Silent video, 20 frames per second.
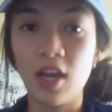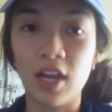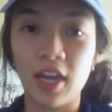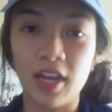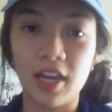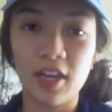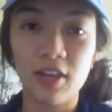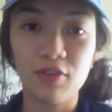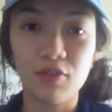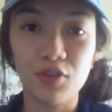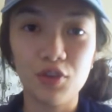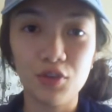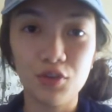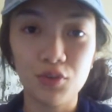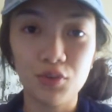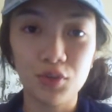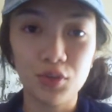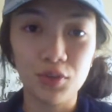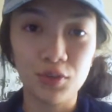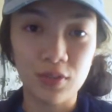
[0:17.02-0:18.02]
Alright, if
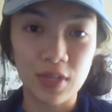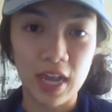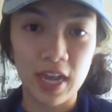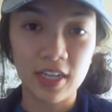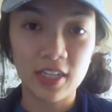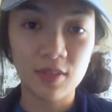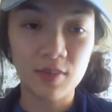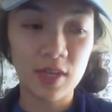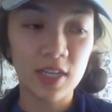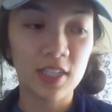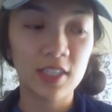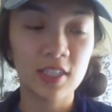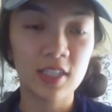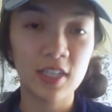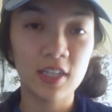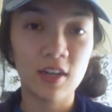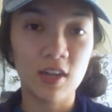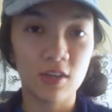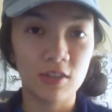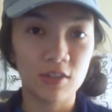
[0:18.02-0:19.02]
you use acne
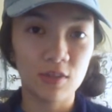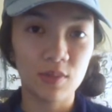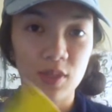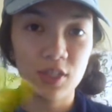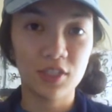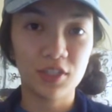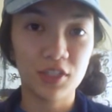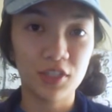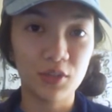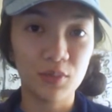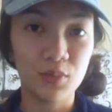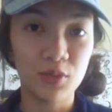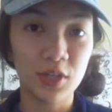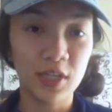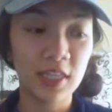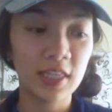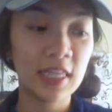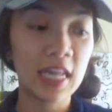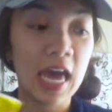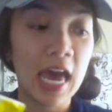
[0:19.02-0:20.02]
medicine, also make sure you
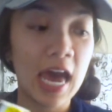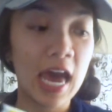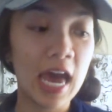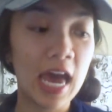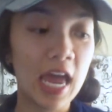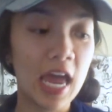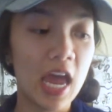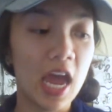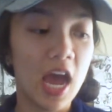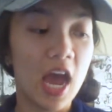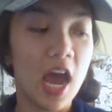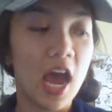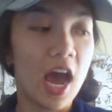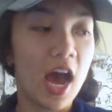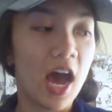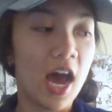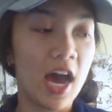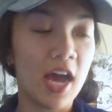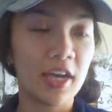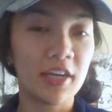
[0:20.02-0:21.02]
bring that.
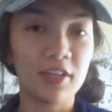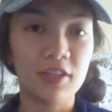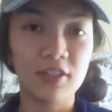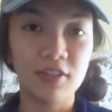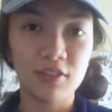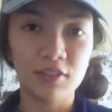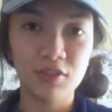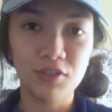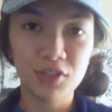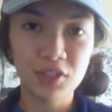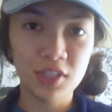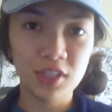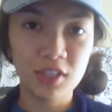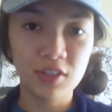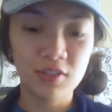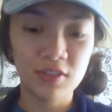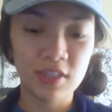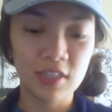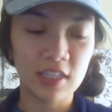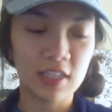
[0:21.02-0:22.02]
I usually
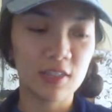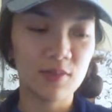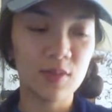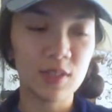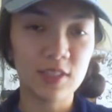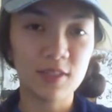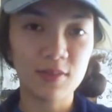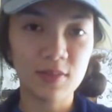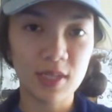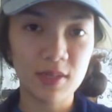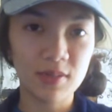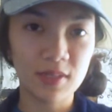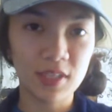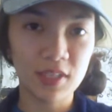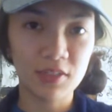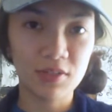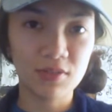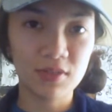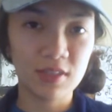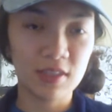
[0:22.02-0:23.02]
use this, but sometimes
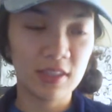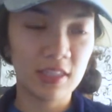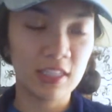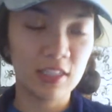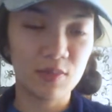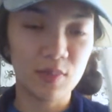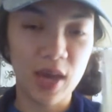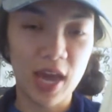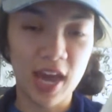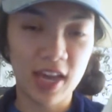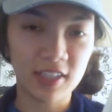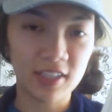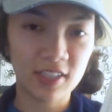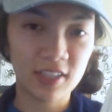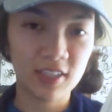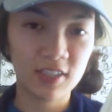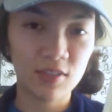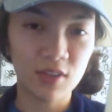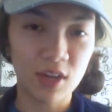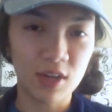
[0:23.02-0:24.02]
I use these
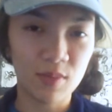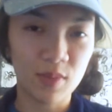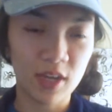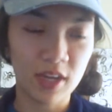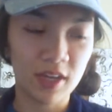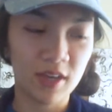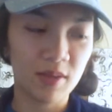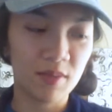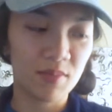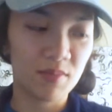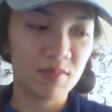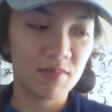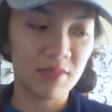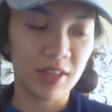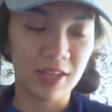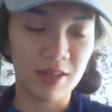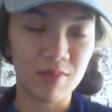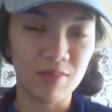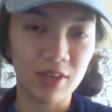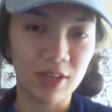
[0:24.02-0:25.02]
patches on my
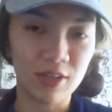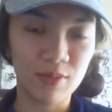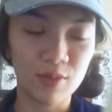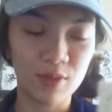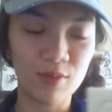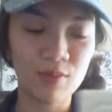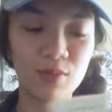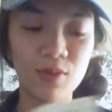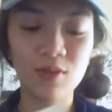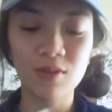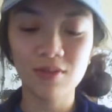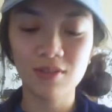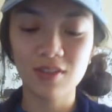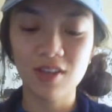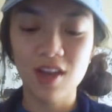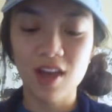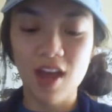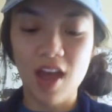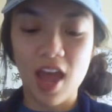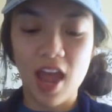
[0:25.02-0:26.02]
big pimples,
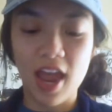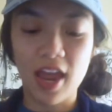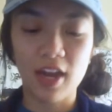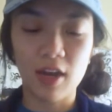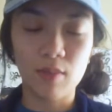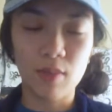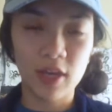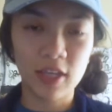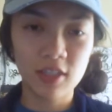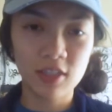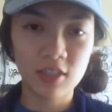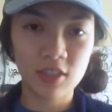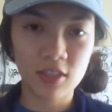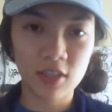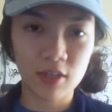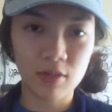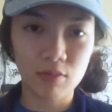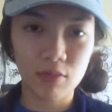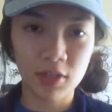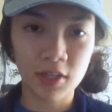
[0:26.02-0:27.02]
and I might just
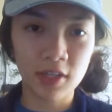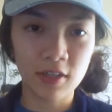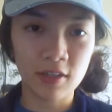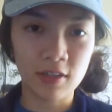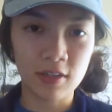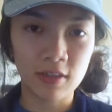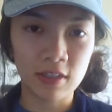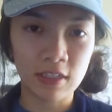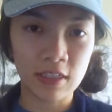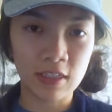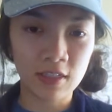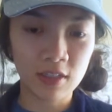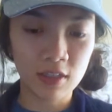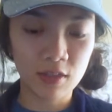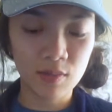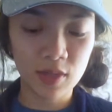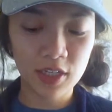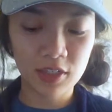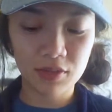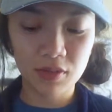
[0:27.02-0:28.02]
start bringing these
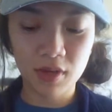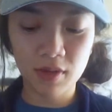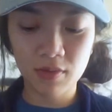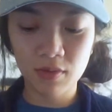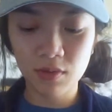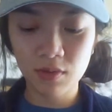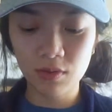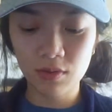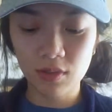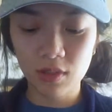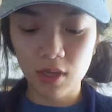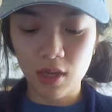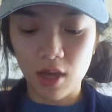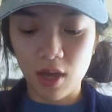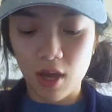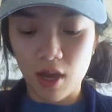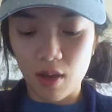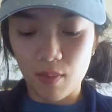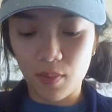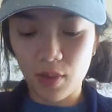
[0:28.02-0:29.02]
on my travels,
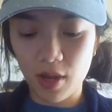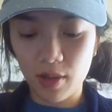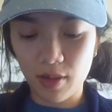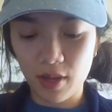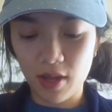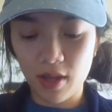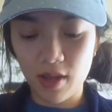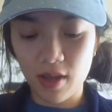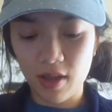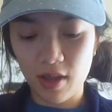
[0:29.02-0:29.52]
but